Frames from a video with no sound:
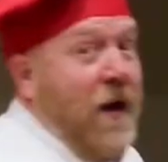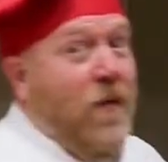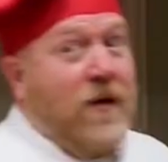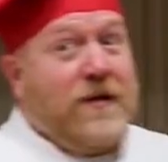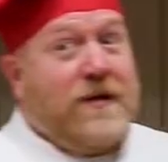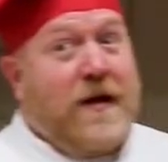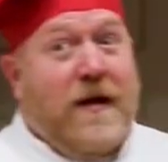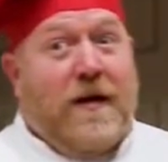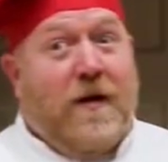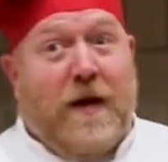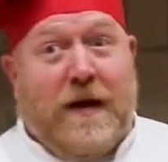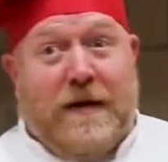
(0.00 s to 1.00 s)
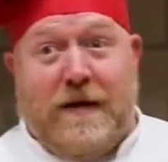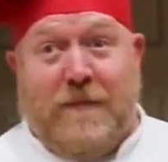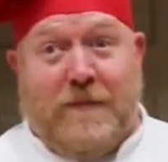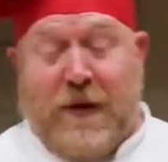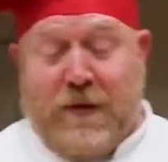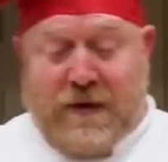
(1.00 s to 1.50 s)
and we're just gonna go ahead and
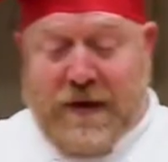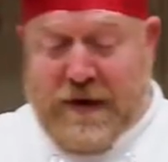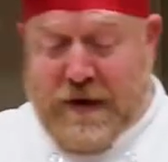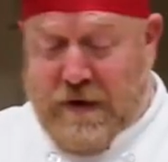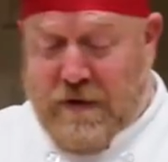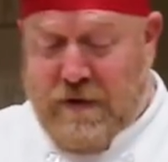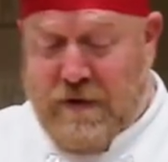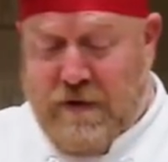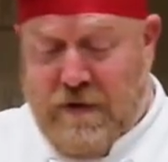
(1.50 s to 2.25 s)
dump those in here.